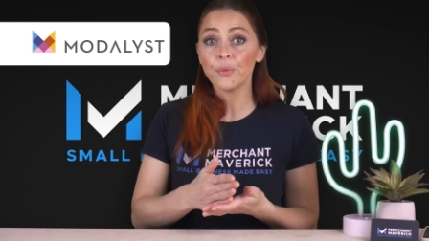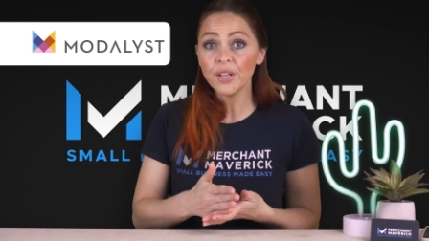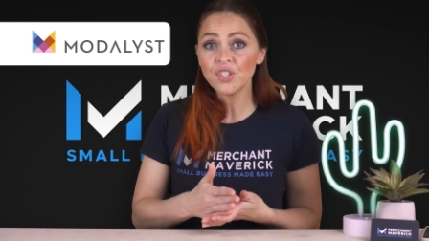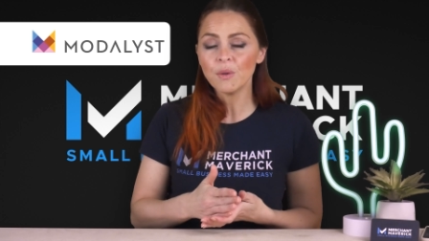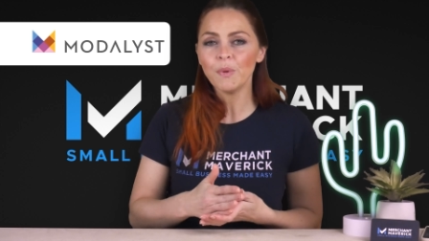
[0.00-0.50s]

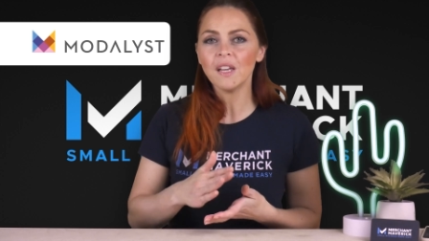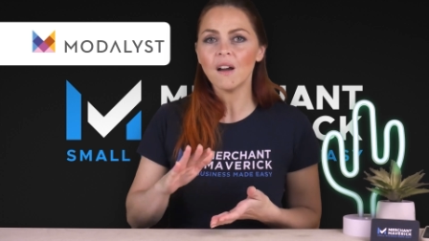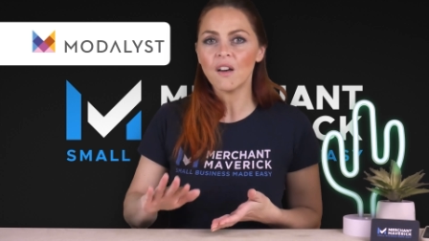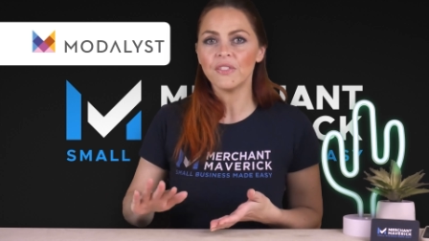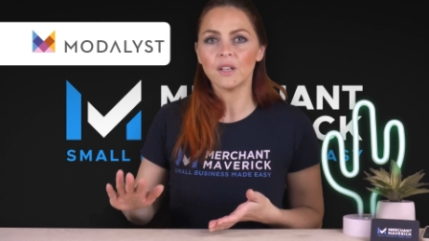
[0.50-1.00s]
free shipping
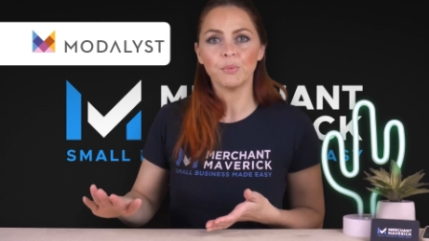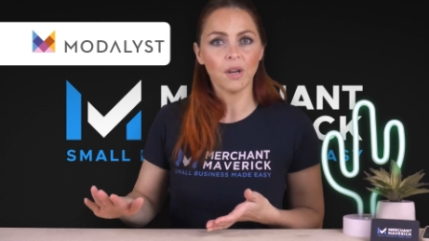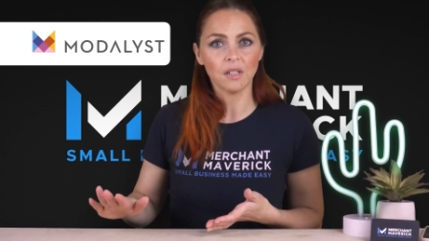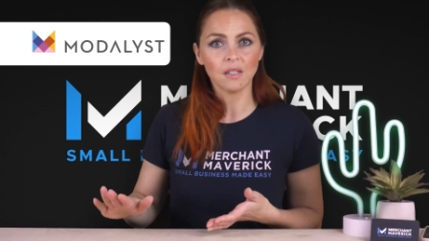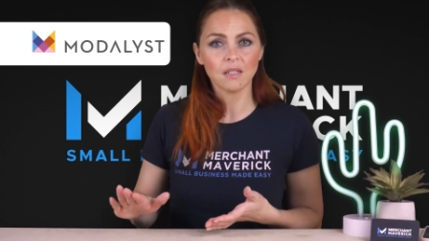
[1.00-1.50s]
on their
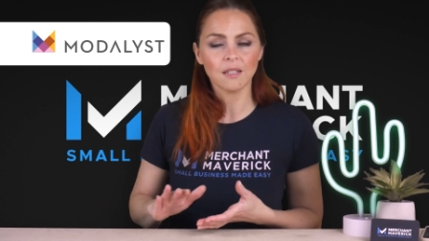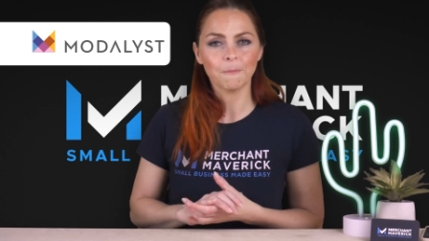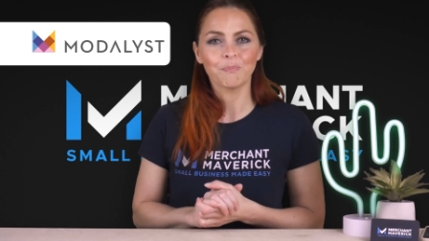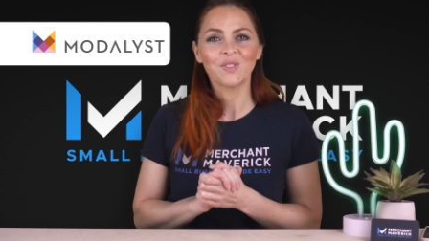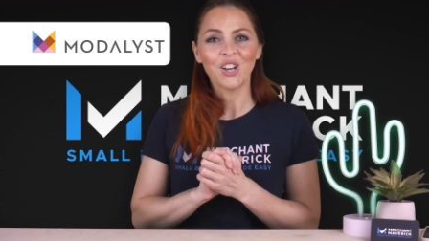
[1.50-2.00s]
products.
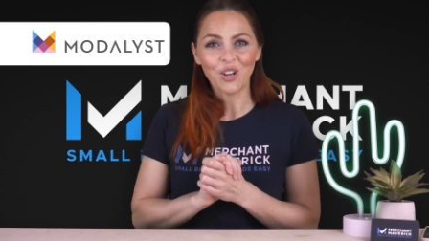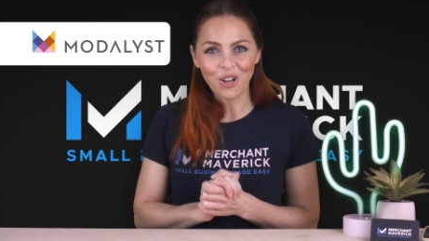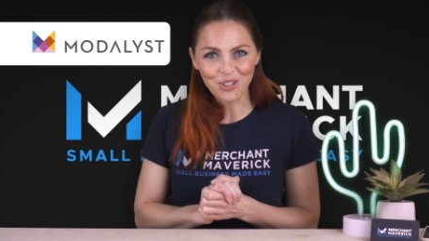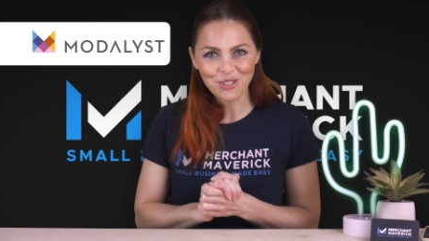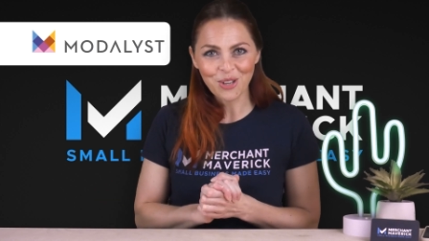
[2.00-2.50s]

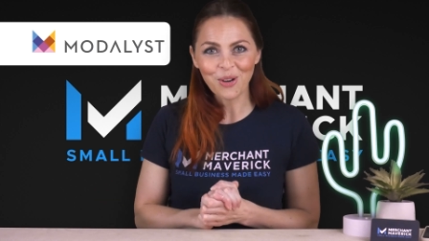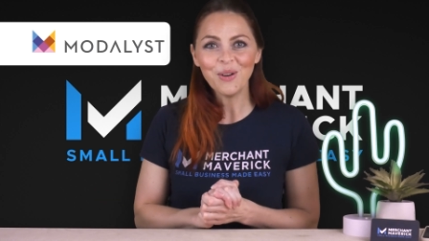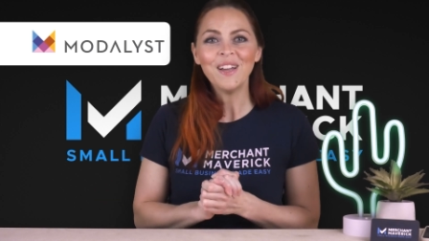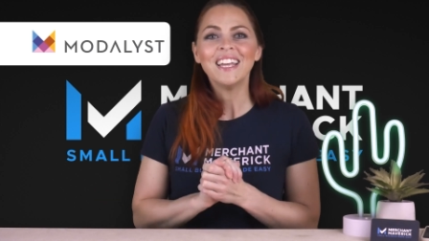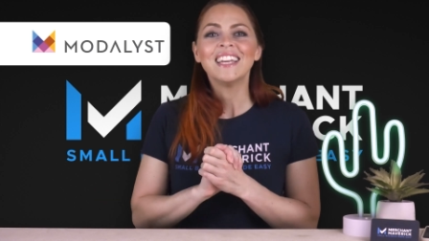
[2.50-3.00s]

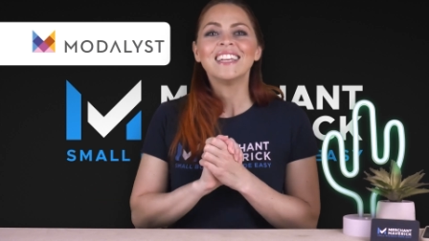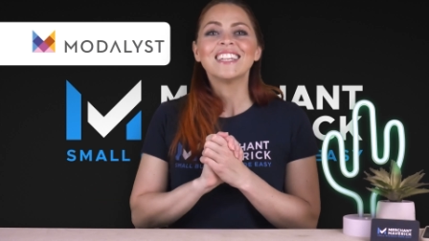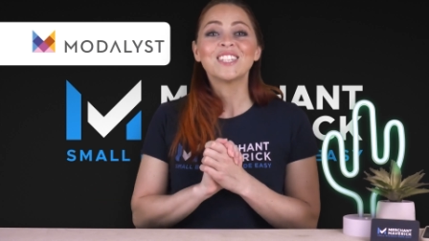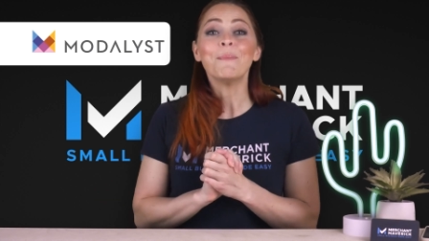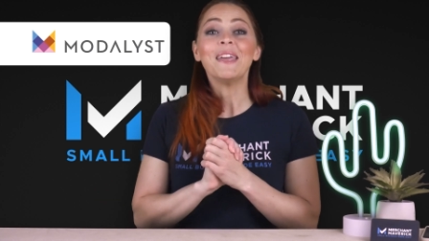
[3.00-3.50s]
Also,
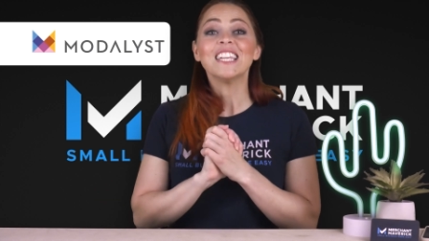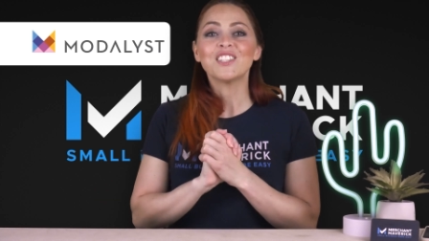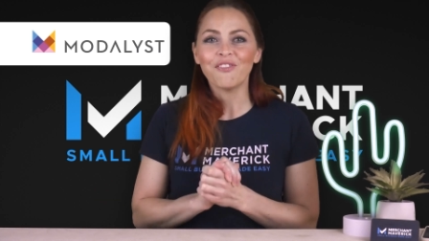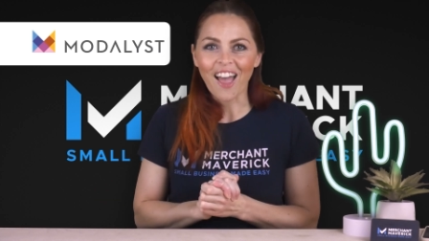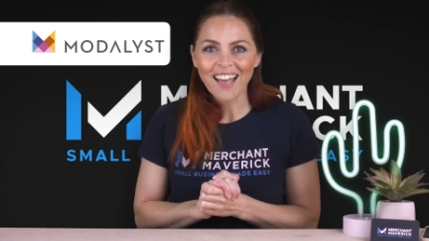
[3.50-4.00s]
shipping
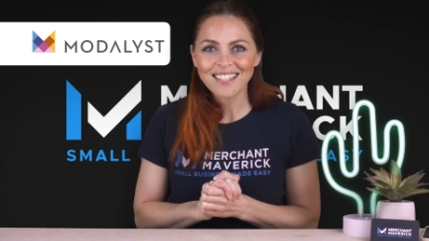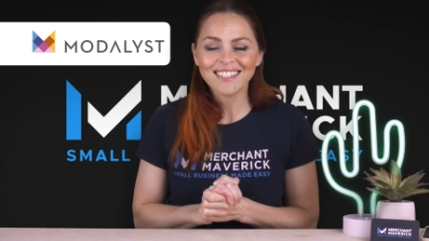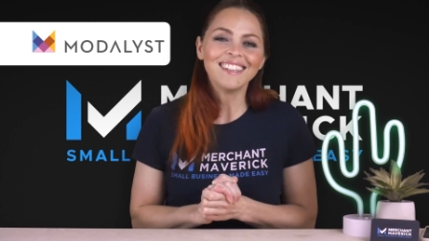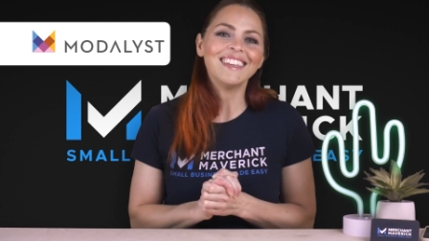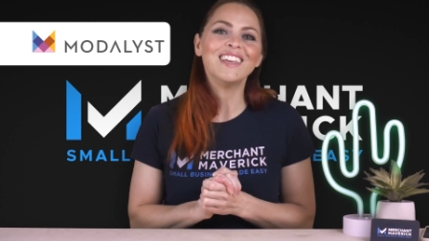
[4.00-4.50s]
is fast
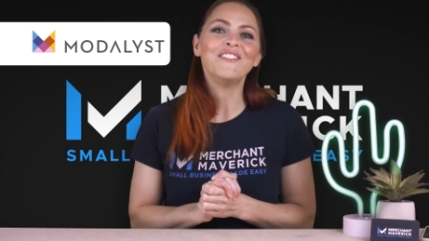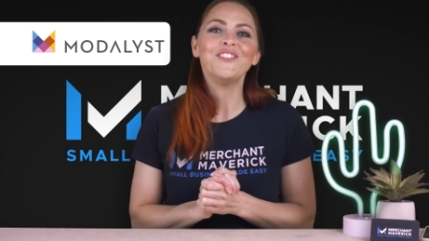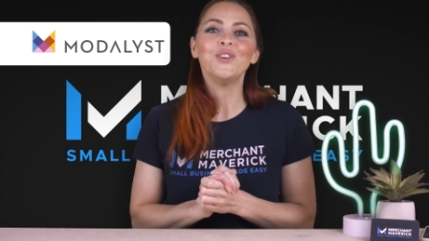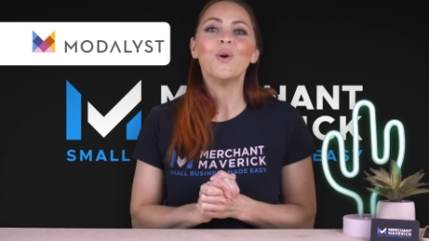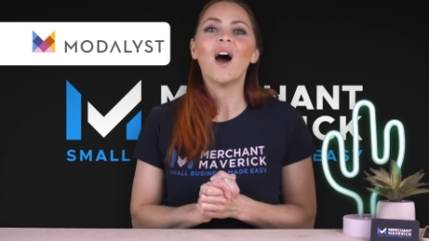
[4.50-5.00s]
if
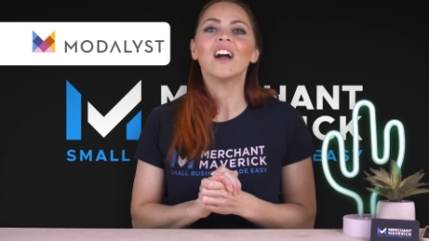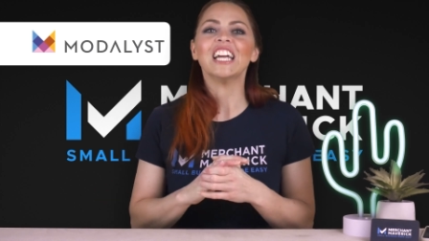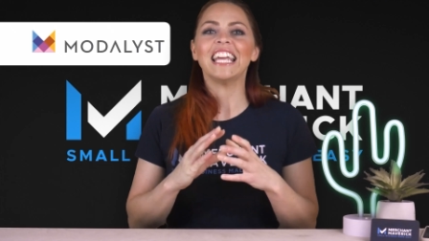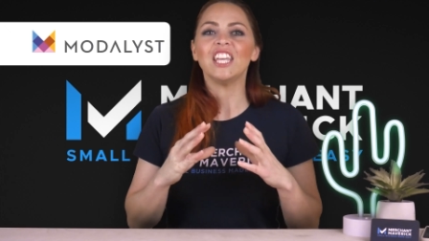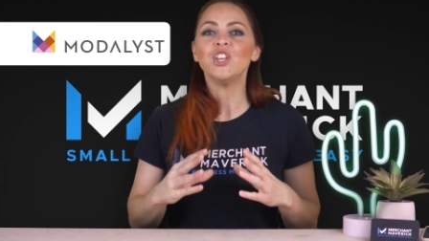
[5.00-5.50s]
you are
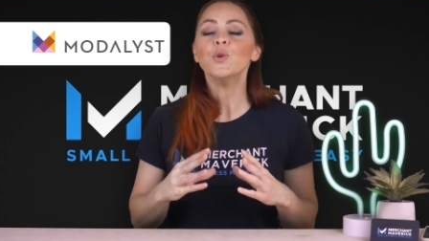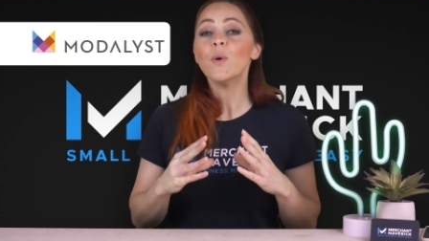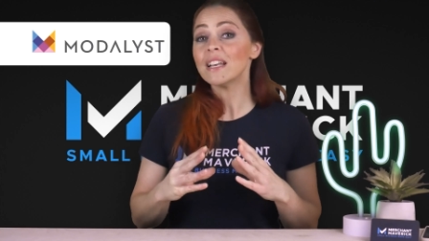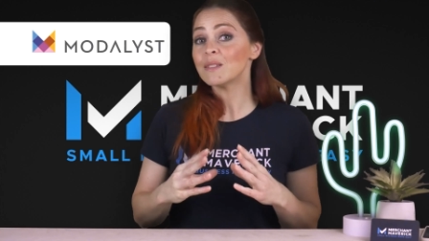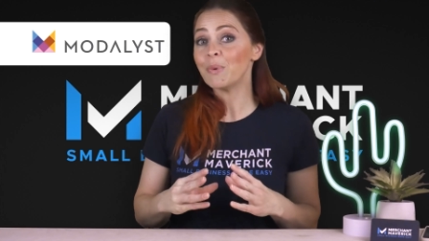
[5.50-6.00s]
a
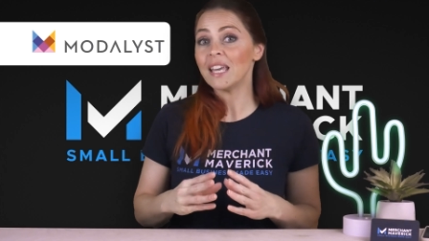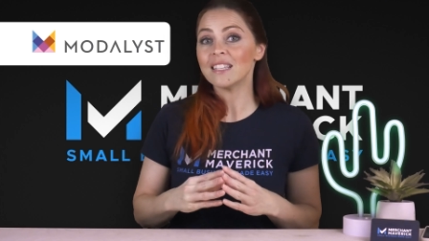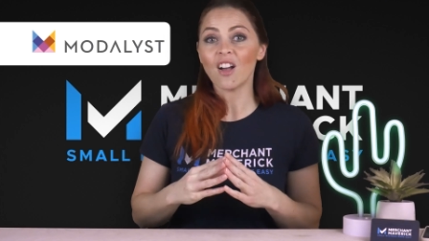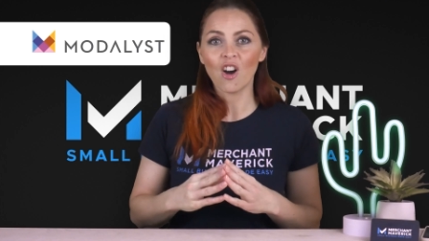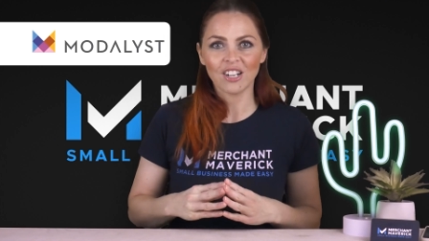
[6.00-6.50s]
US
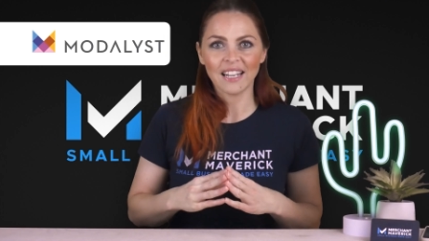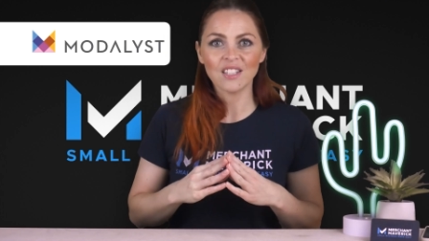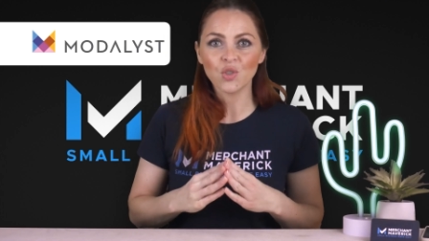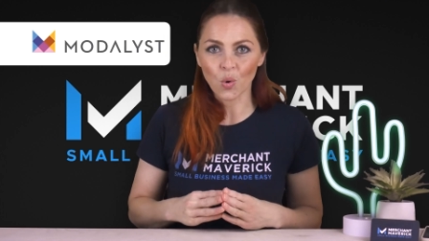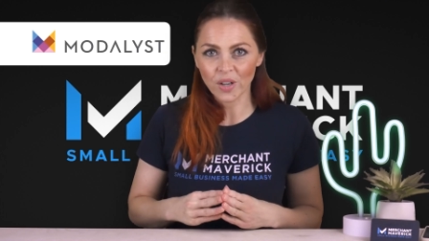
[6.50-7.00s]
based
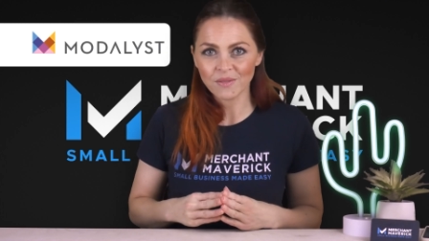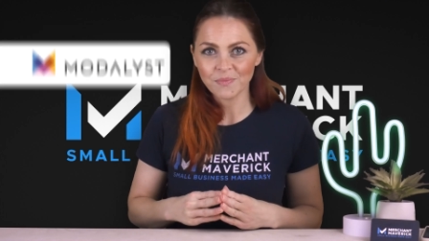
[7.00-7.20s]
online store.